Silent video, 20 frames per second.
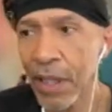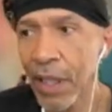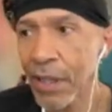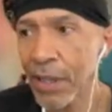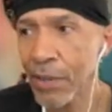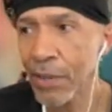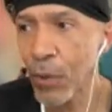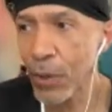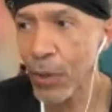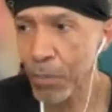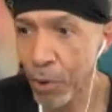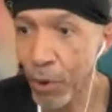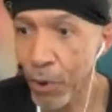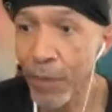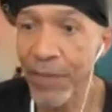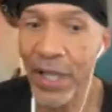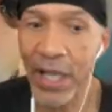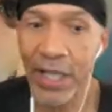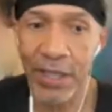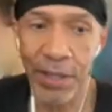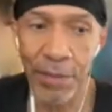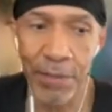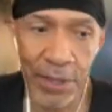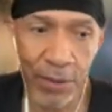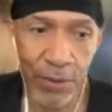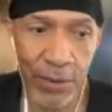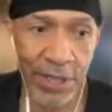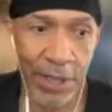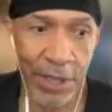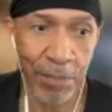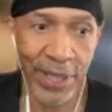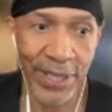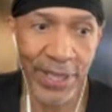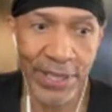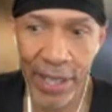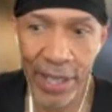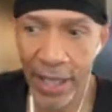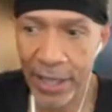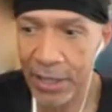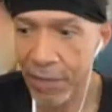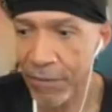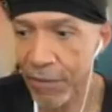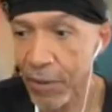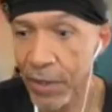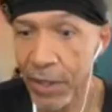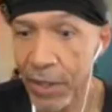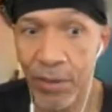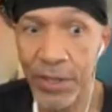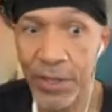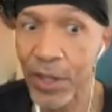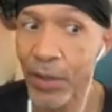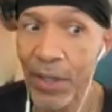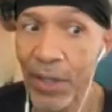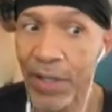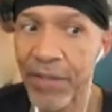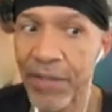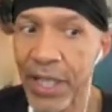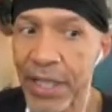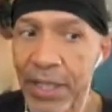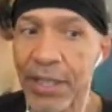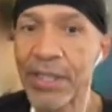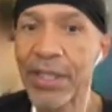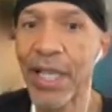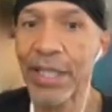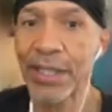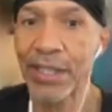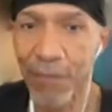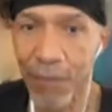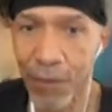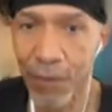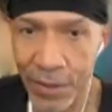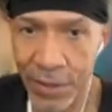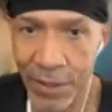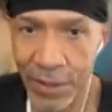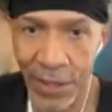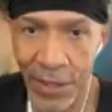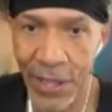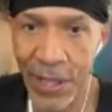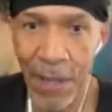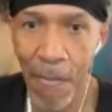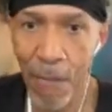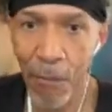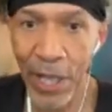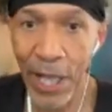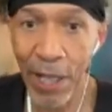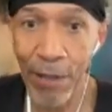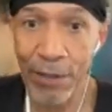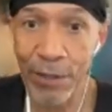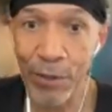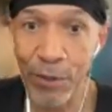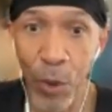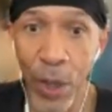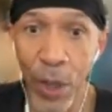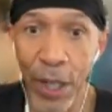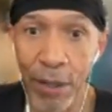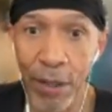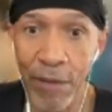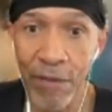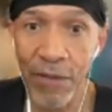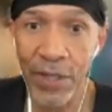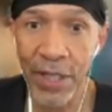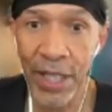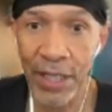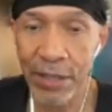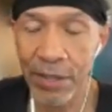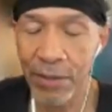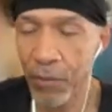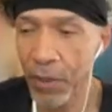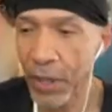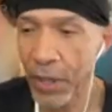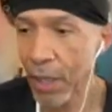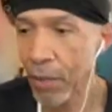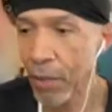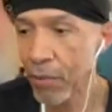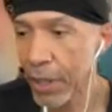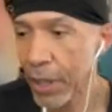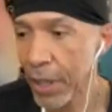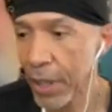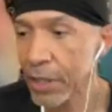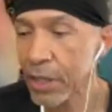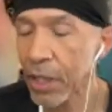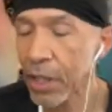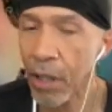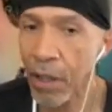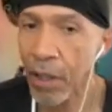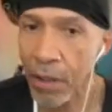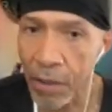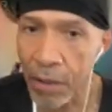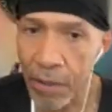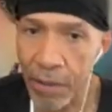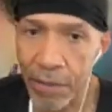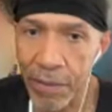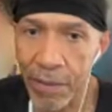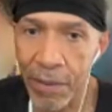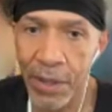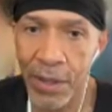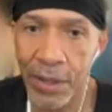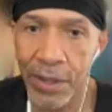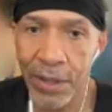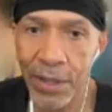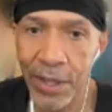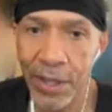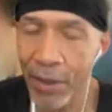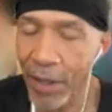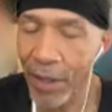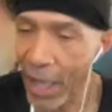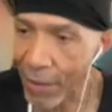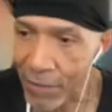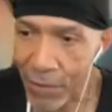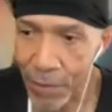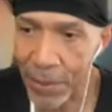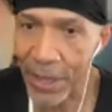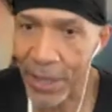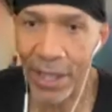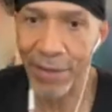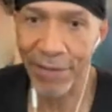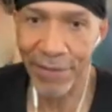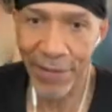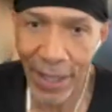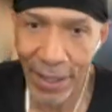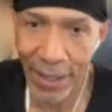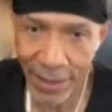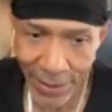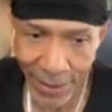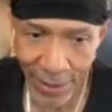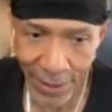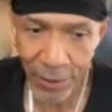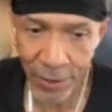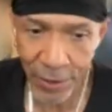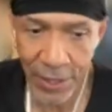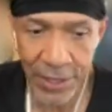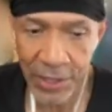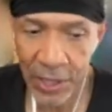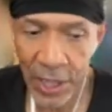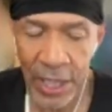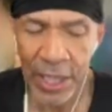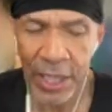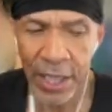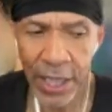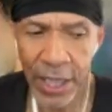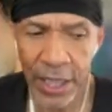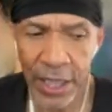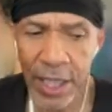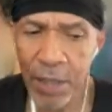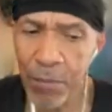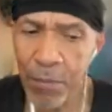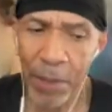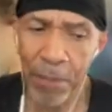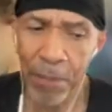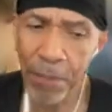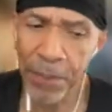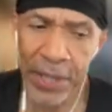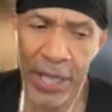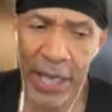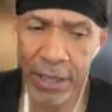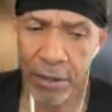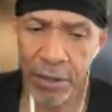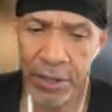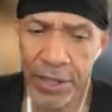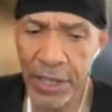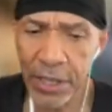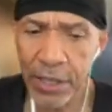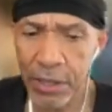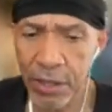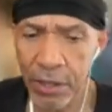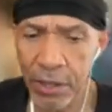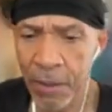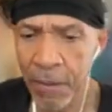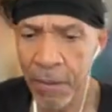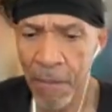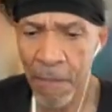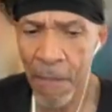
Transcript: What proved that to me was I played saxophone. There was no left-handed saxophones when I was 12, and that's when I realized, oh, you don't have to be left-handed to do this. And then my piano teacher,